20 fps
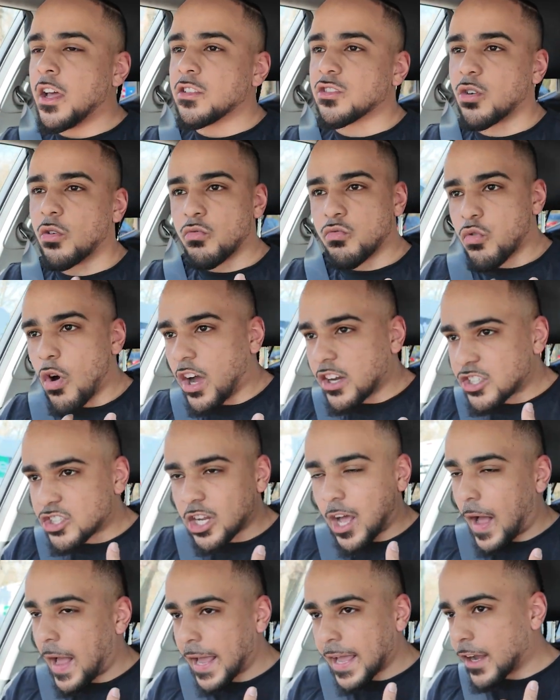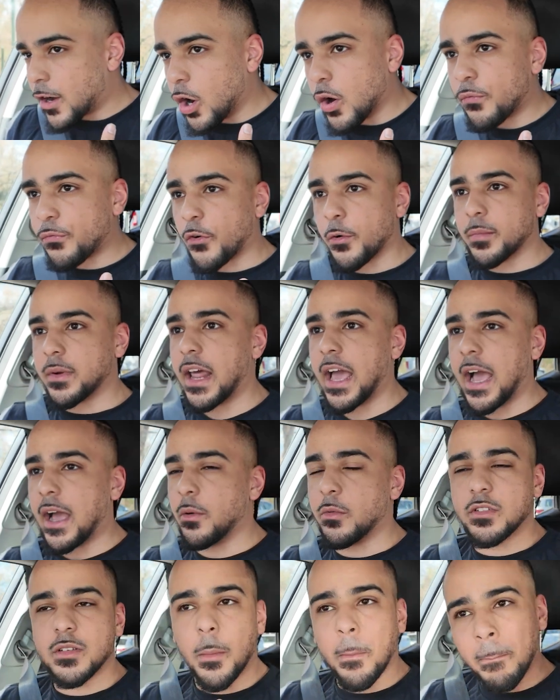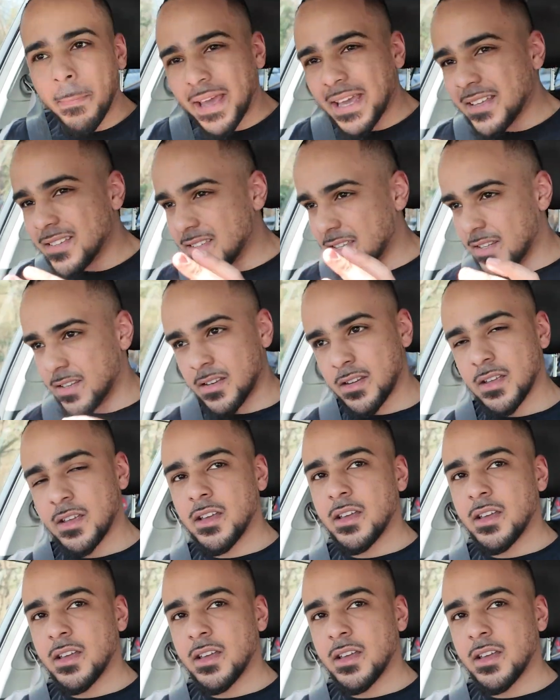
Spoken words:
the rush that I got from that was amazing.